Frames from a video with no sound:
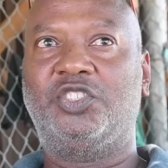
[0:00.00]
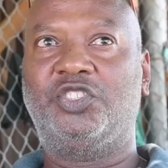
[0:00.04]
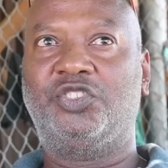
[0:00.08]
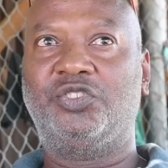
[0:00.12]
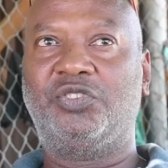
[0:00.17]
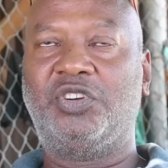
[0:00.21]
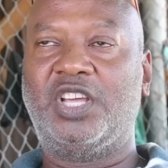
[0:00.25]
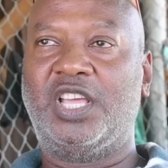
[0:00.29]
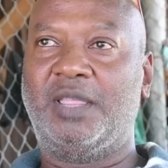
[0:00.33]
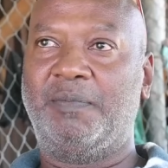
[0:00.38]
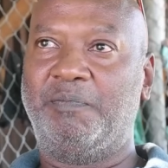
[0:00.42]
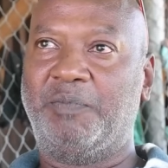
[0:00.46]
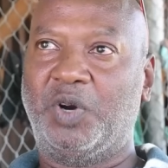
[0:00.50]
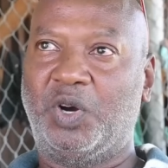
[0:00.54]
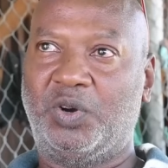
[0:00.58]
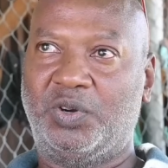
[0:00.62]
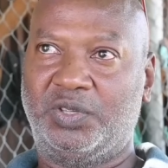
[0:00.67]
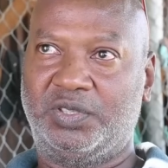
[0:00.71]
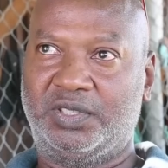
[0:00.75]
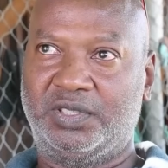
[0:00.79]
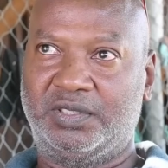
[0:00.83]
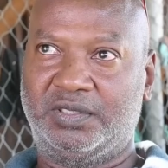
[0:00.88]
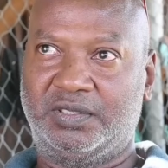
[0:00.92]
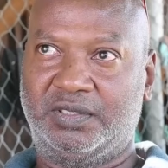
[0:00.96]
Juliet
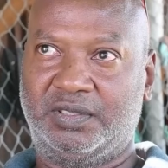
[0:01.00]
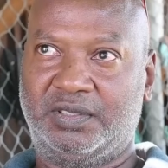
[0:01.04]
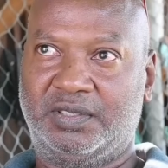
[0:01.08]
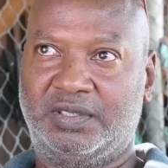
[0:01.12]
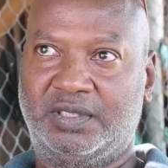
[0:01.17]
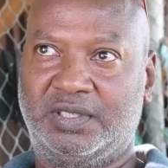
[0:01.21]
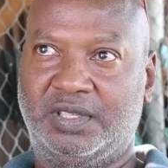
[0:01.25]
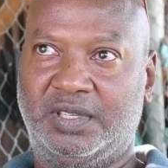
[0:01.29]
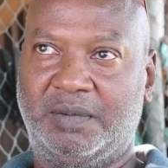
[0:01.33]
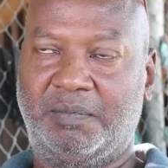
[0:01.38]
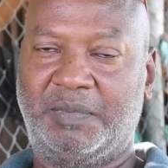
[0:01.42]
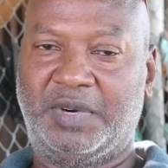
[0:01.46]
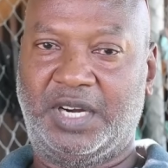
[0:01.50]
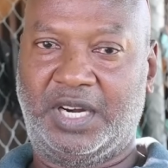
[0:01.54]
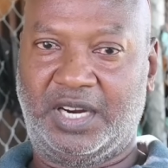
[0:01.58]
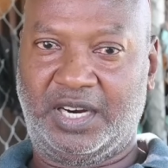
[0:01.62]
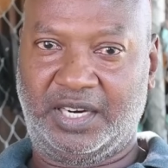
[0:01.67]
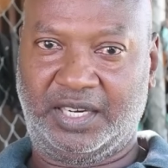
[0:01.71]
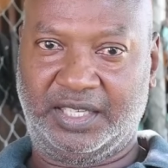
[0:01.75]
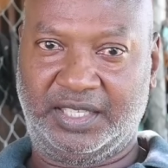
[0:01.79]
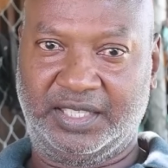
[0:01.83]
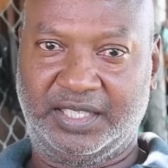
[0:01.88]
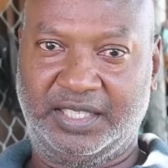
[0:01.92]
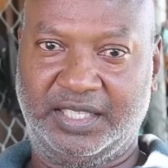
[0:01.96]
Bowden
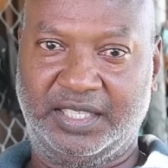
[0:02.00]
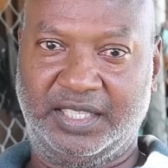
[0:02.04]
born,